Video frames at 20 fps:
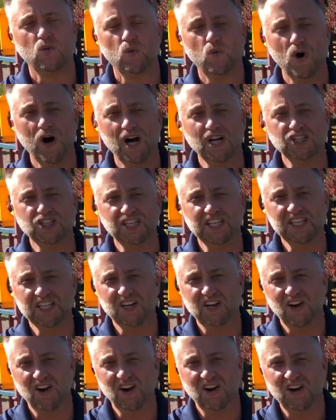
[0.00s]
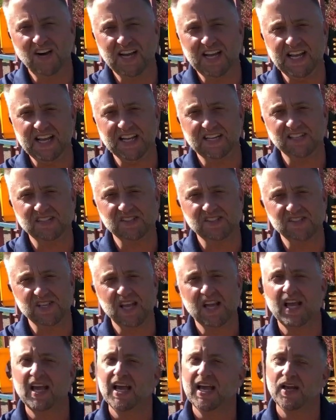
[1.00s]
washing our hands,
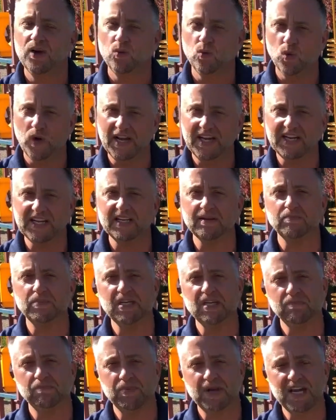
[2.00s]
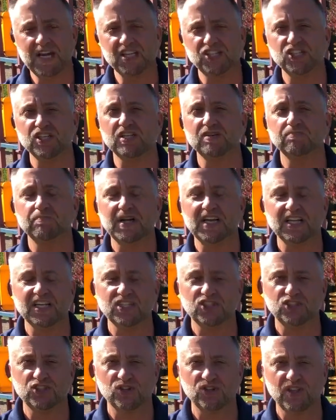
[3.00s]
and waiting, being patient and
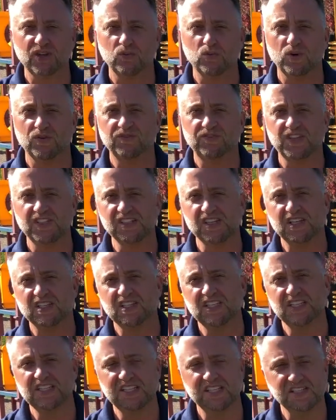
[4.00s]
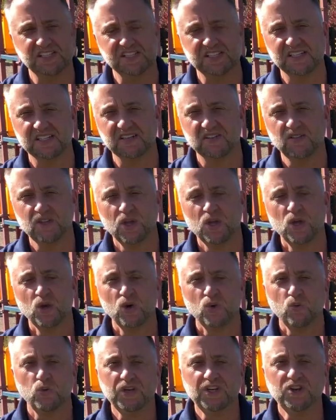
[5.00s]
making sure that we're physically distant
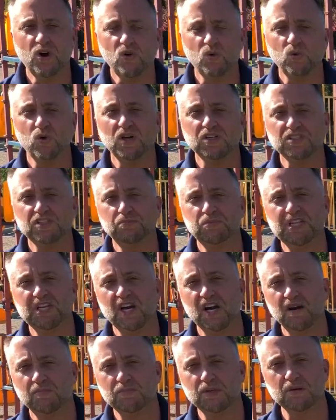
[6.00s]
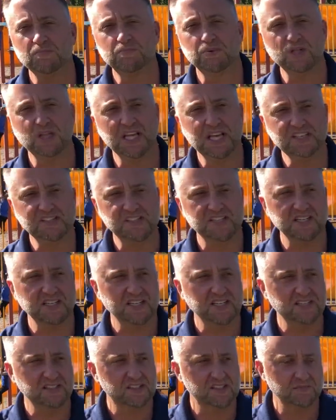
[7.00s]
we don't want to become
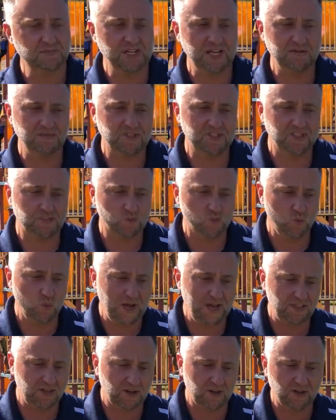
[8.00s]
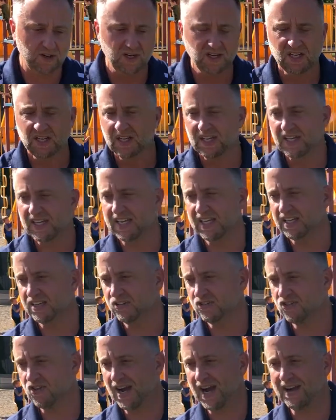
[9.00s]
complacent and sometimes this weather
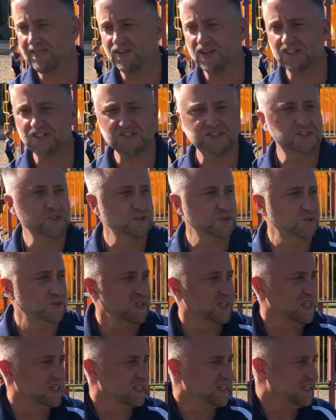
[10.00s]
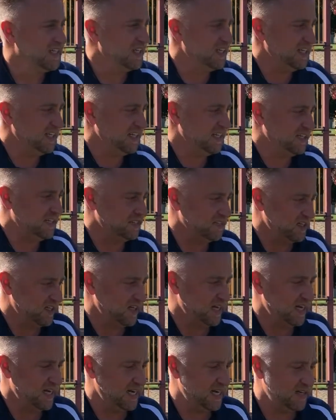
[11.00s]
can drive us to get in
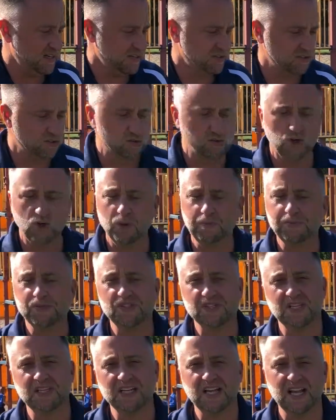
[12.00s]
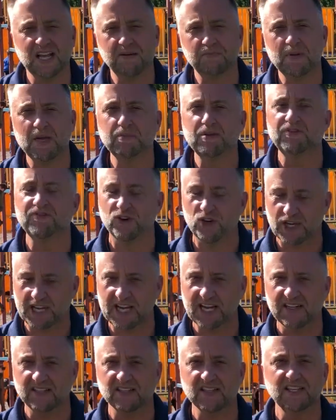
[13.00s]
uh, groups and, and maybe
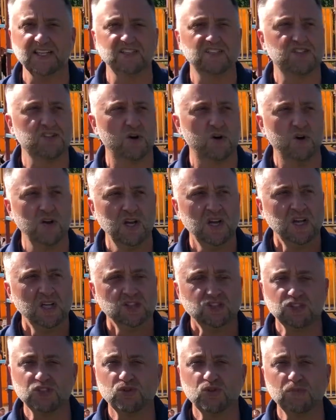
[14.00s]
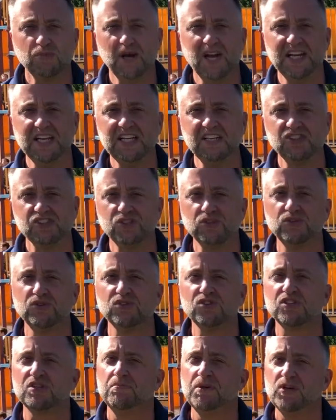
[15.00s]
forget. And so just reminding
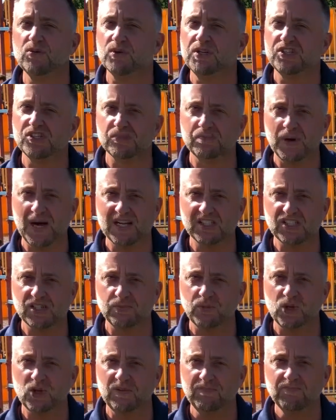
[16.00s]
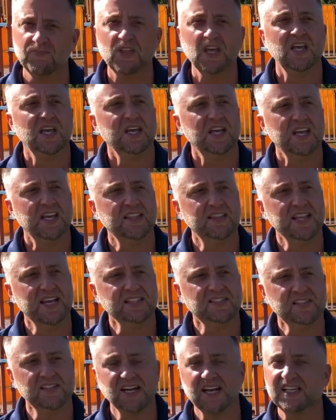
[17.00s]
students to be responsible and
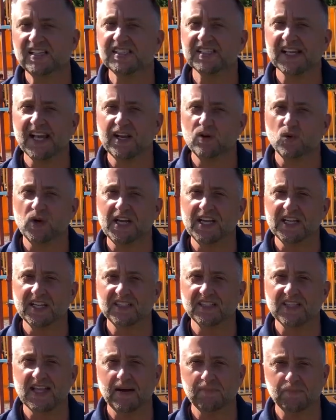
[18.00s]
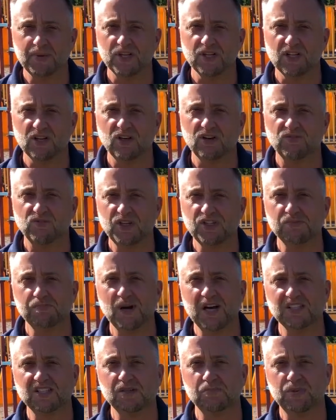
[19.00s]
that's a nice segue into that pillar of
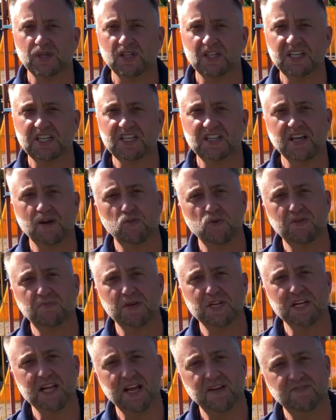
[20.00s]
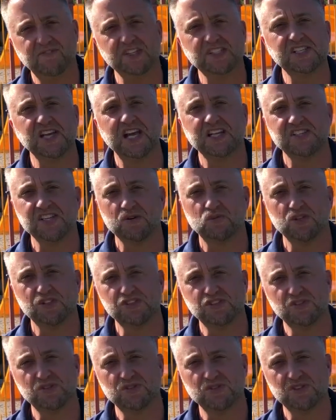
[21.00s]
responsibility that we've been emphasizing with
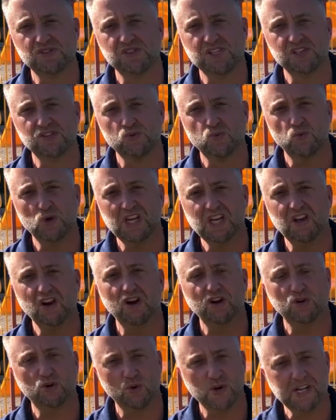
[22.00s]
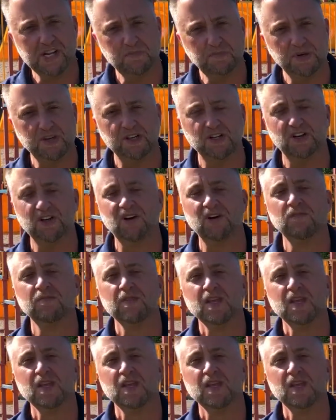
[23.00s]
students this week, our green pillar